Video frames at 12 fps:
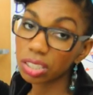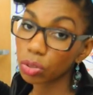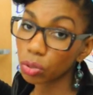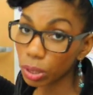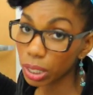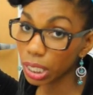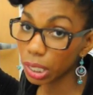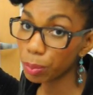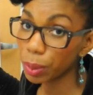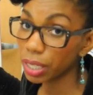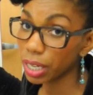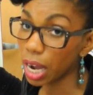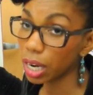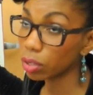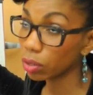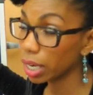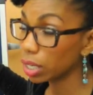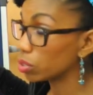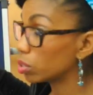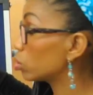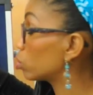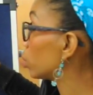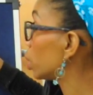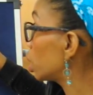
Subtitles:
to 3 but not greater than 3?